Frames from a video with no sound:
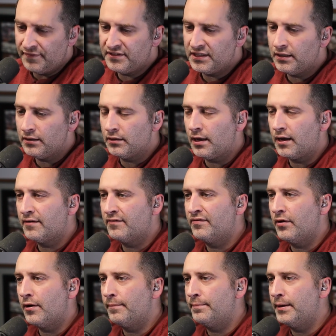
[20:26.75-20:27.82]
seen a lot
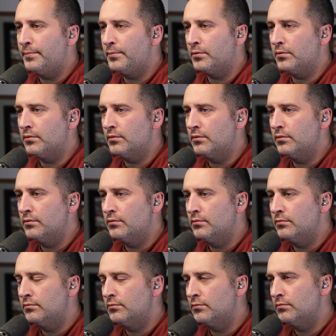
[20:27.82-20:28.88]
of people
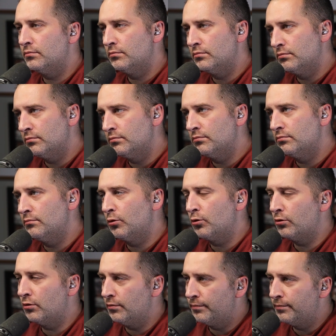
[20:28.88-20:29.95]

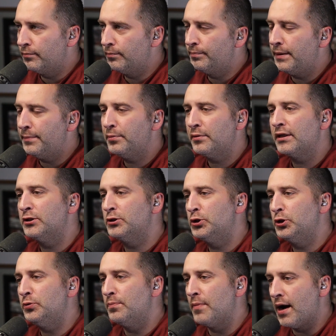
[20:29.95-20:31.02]
that
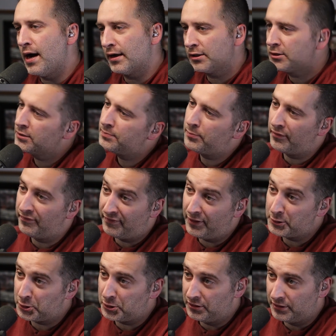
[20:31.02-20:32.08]
do mocks
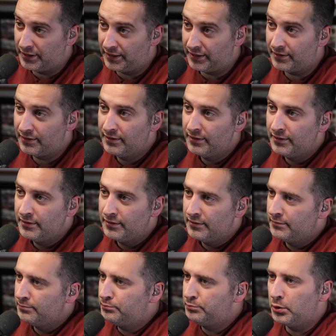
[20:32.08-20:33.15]
professionally
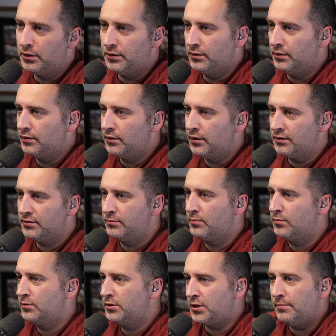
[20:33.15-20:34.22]
put
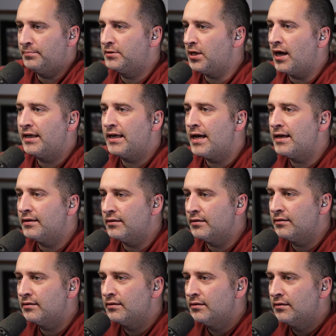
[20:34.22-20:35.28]
some tight end.
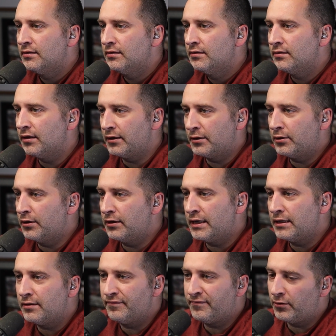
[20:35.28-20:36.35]
Like they
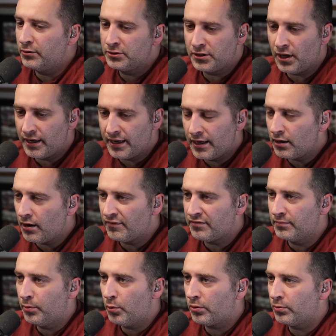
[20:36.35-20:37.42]
get the first tight end off the
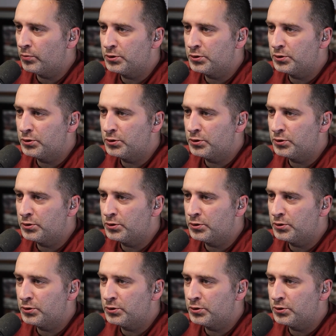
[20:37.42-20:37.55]
board, which